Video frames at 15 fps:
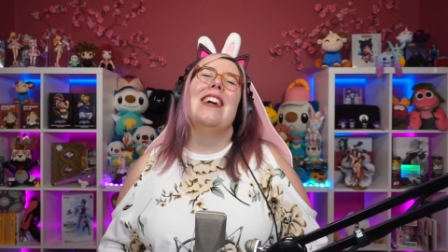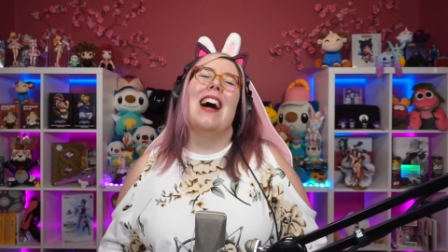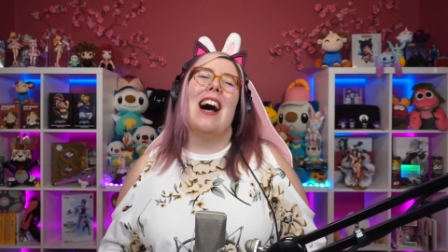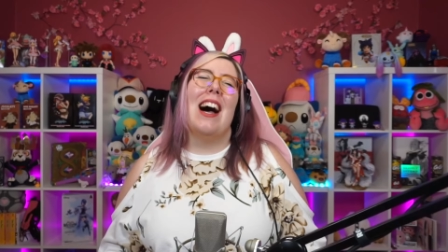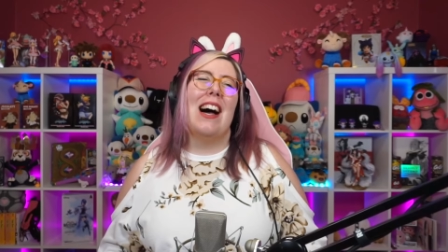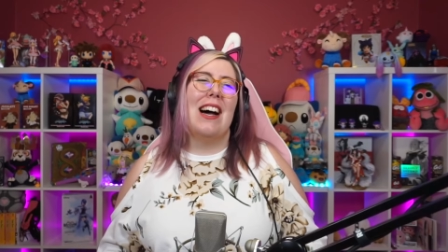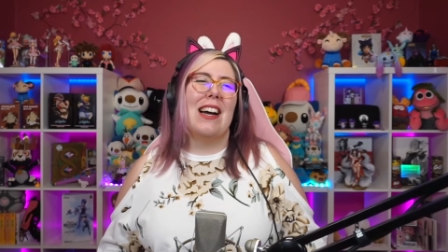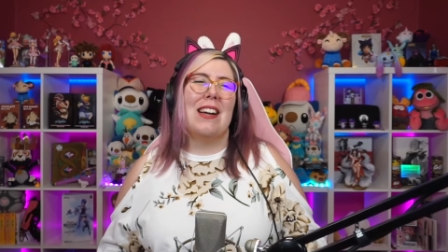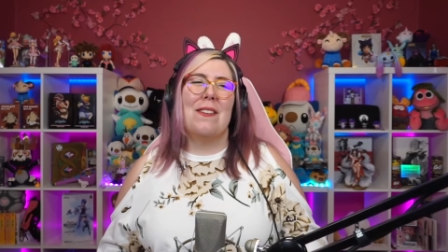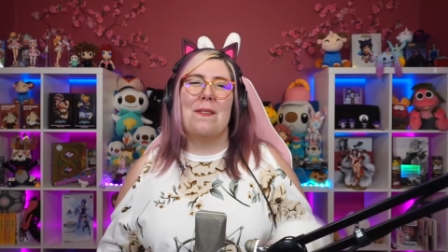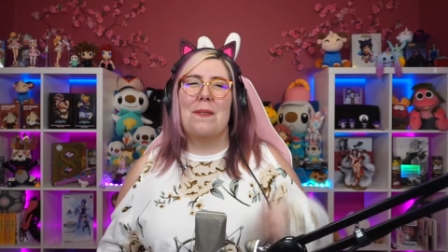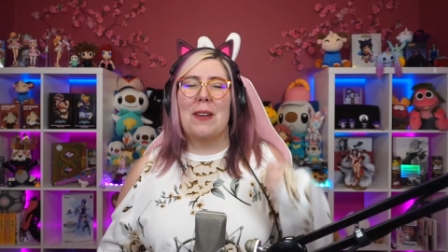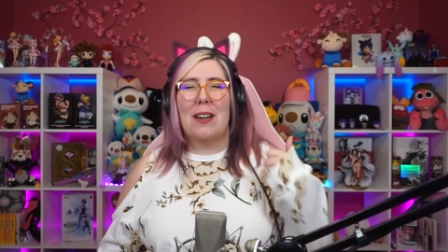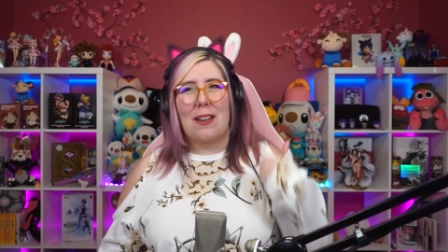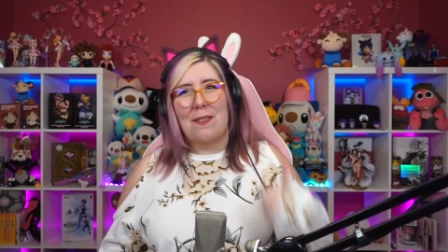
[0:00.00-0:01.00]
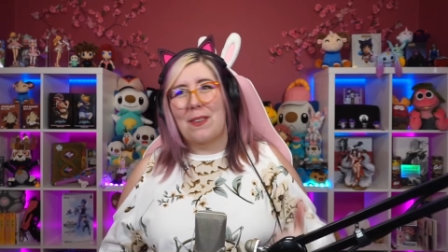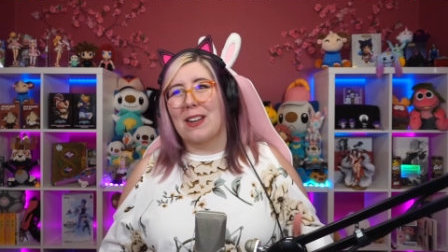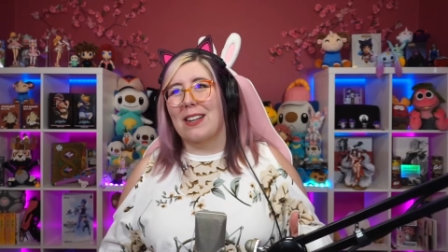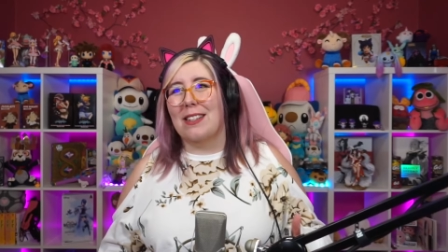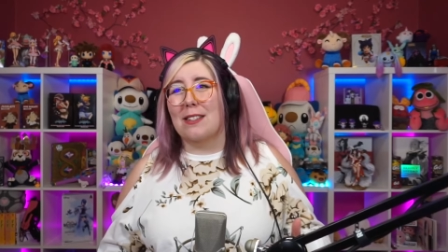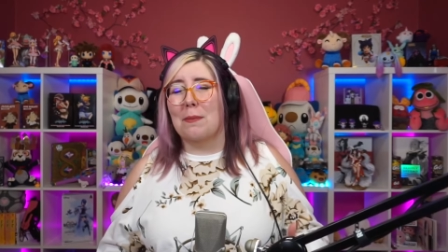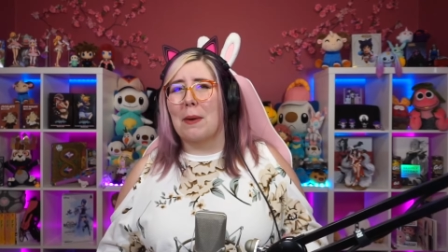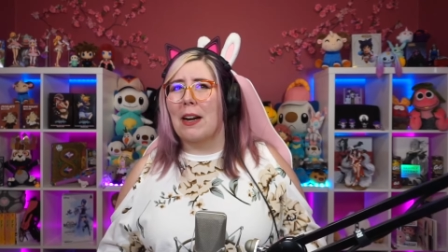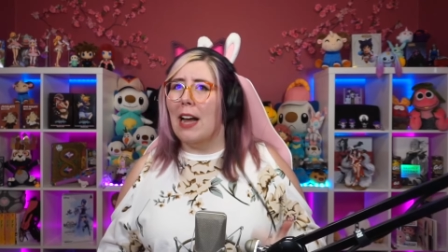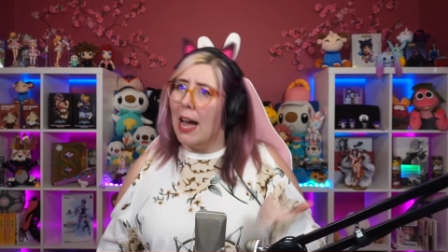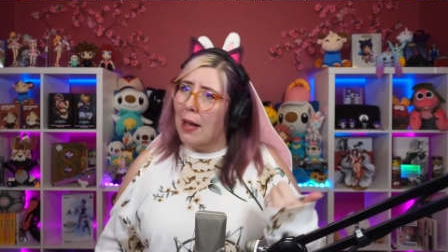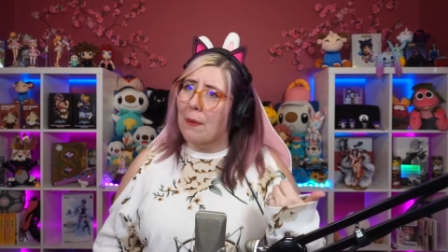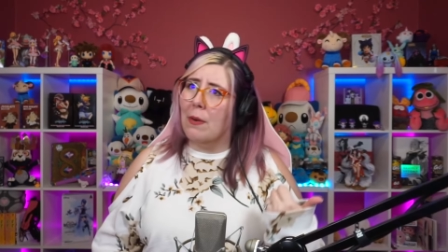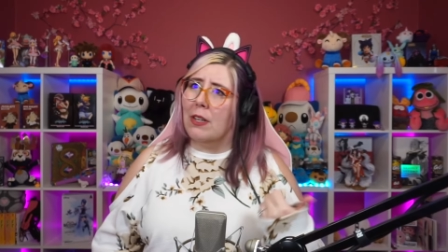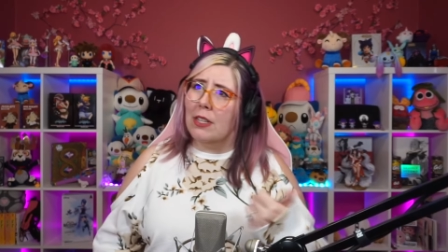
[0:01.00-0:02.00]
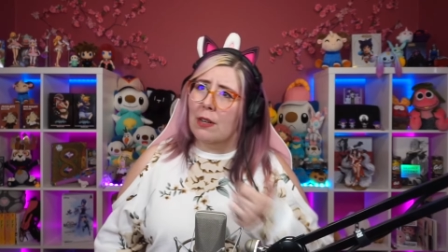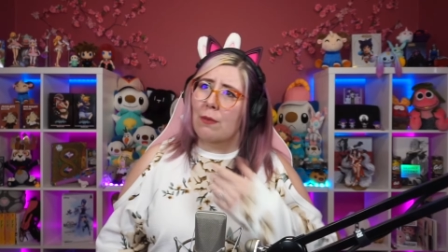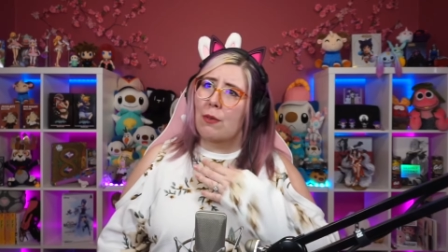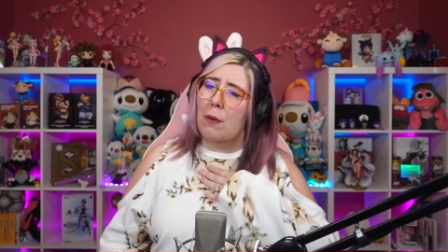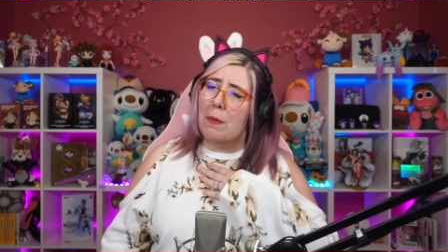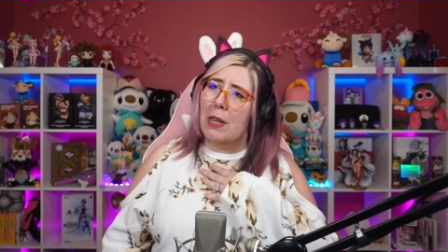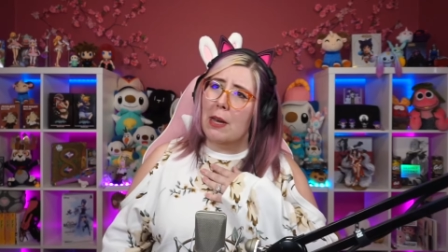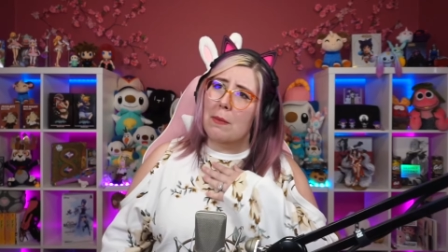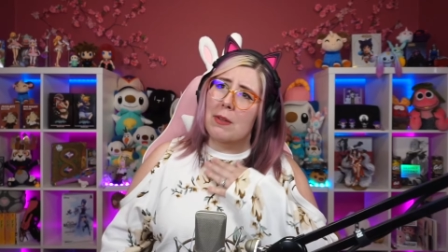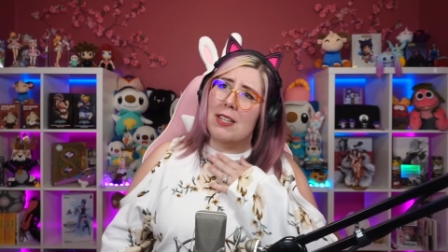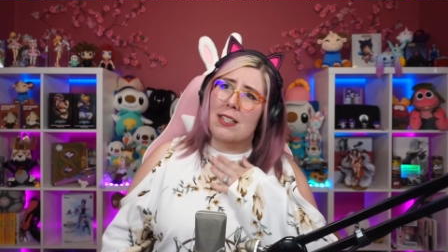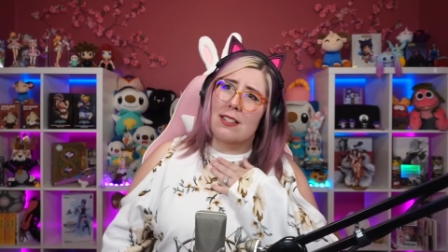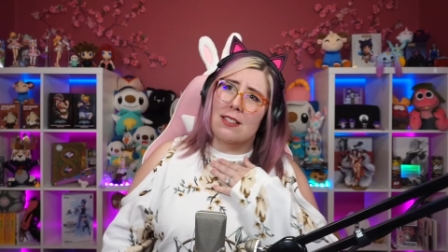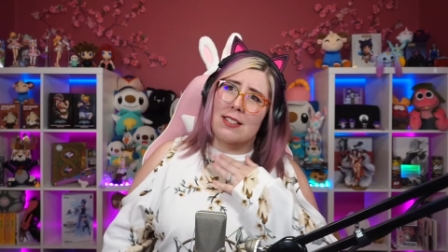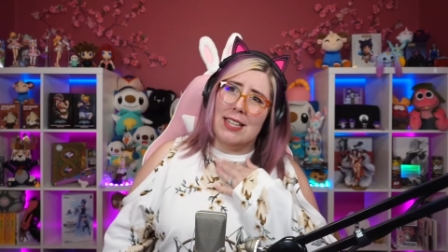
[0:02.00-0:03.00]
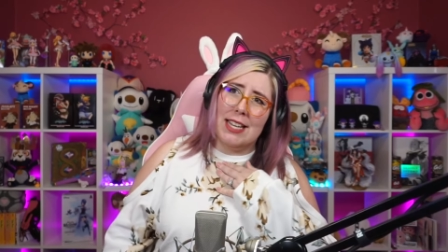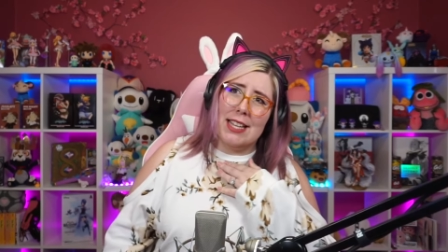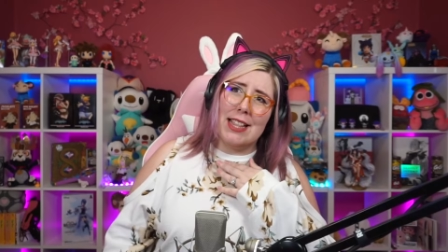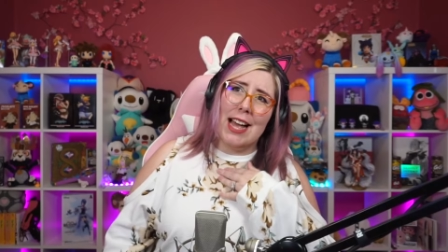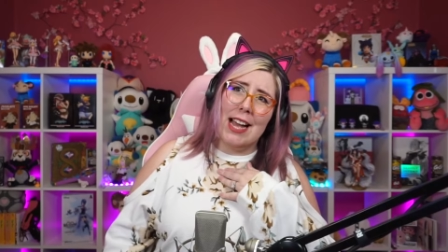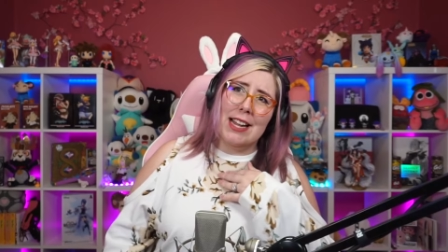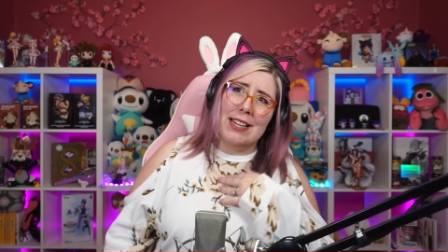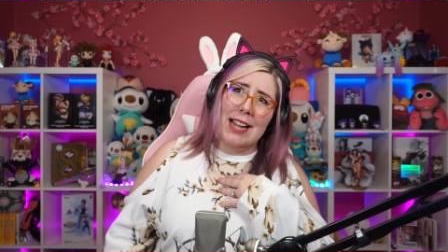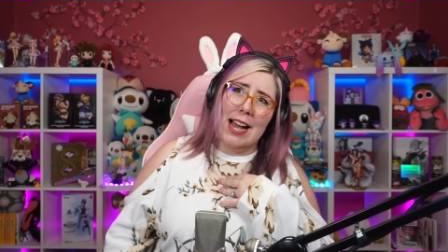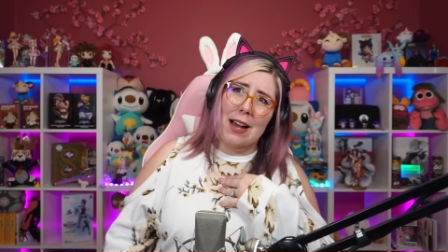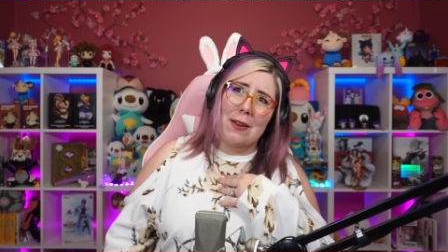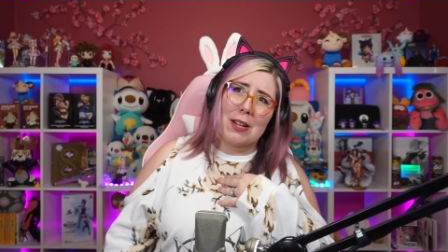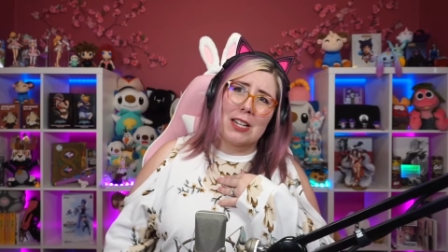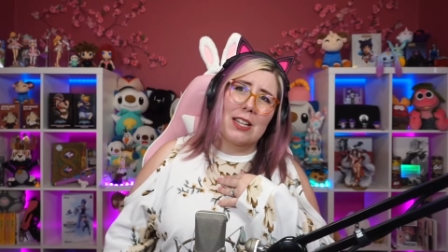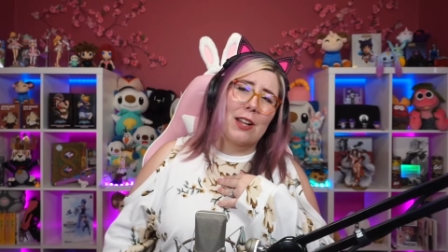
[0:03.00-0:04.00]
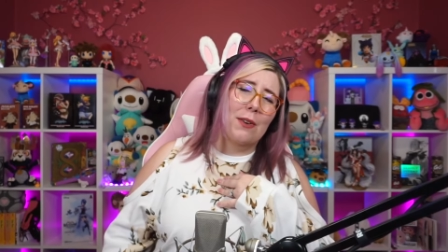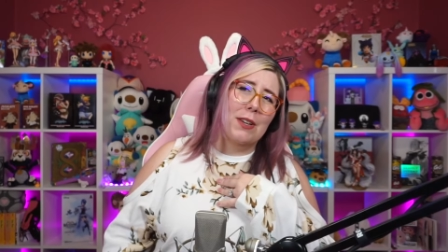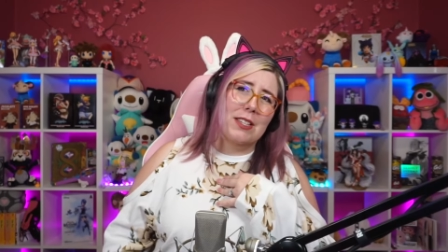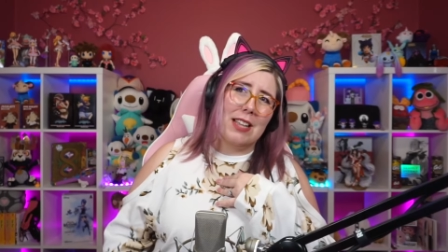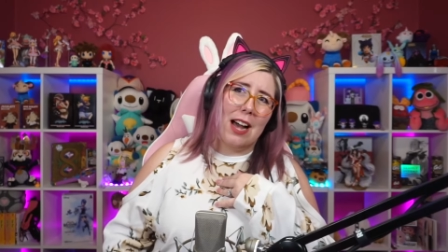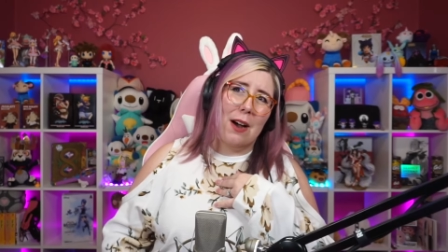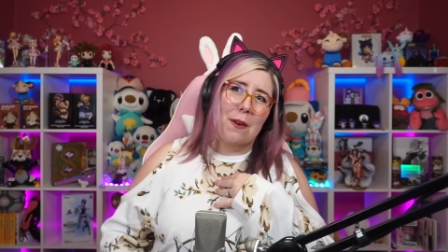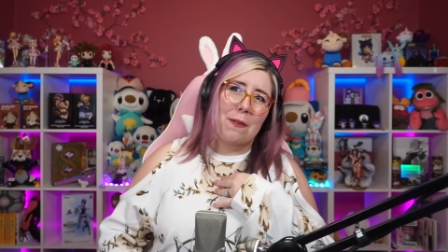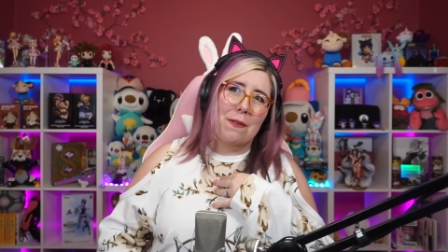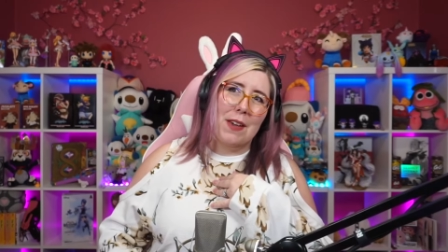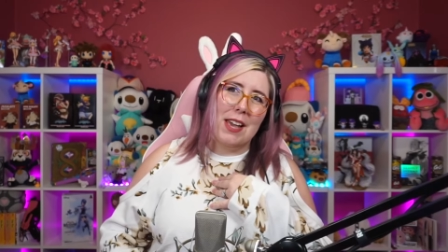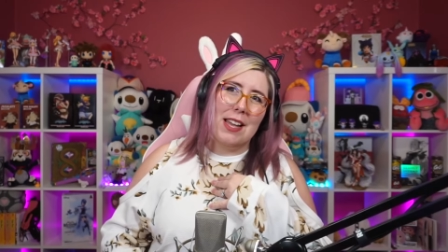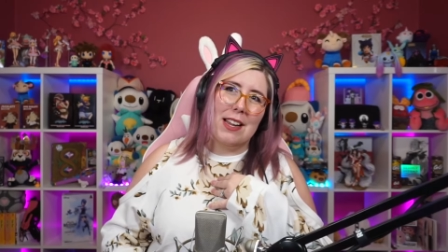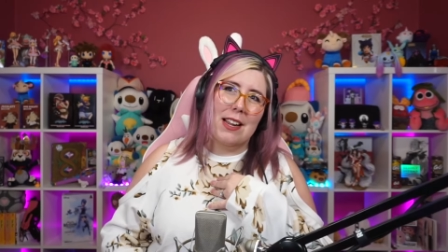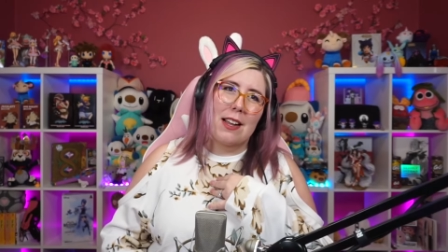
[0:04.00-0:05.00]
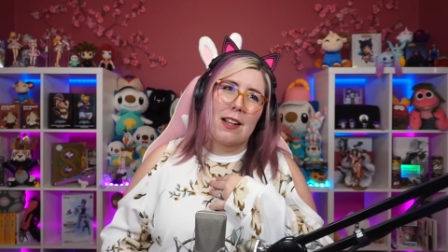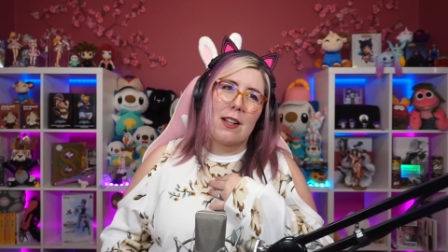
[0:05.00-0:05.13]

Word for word: Uh, very, very smart. I wonder if we'll be able to see that now in Chloe's outfit